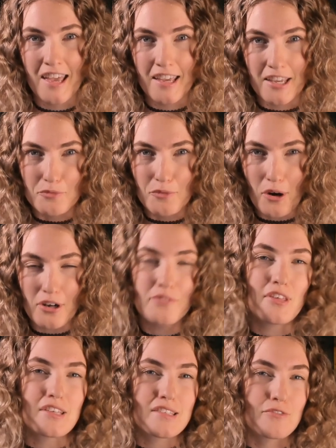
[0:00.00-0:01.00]
He wrote of
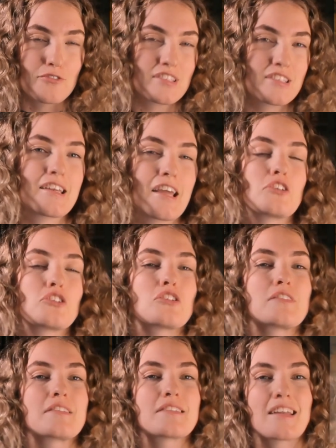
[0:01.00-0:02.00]
these
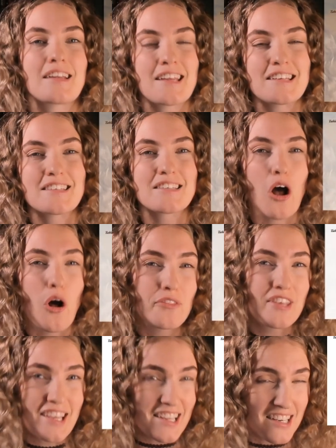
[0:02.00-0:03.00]
investigations in his On
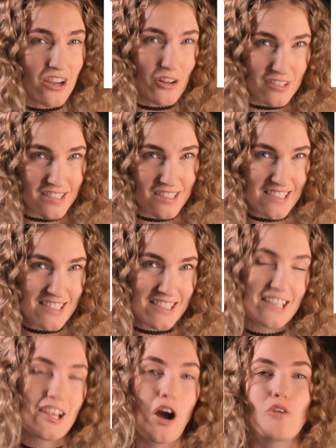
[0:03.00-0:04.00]
the
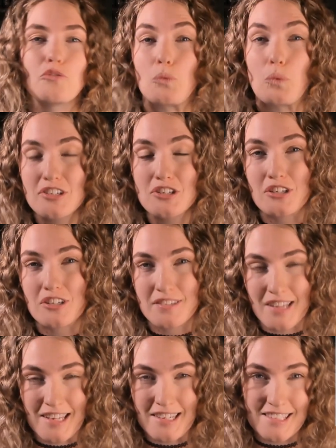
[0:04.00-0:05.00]
Inconstancy of Witches
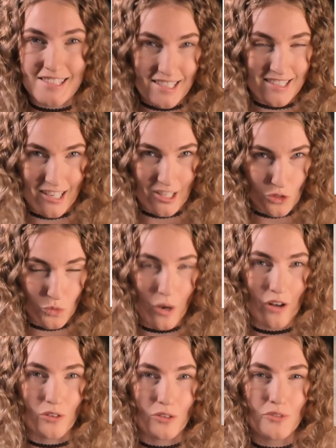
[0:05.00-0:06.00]
in
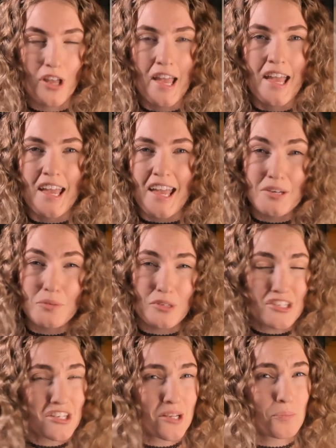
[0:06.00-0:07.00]
1612, in
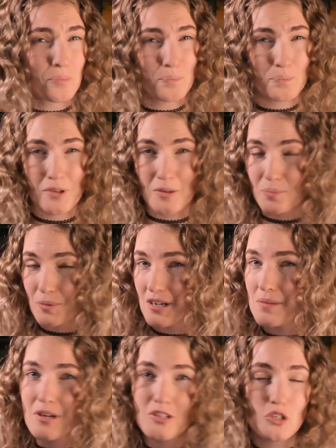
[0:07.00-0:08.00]
which he can pretty
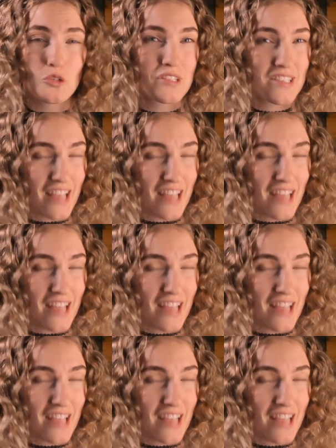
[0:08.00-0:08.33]
much twist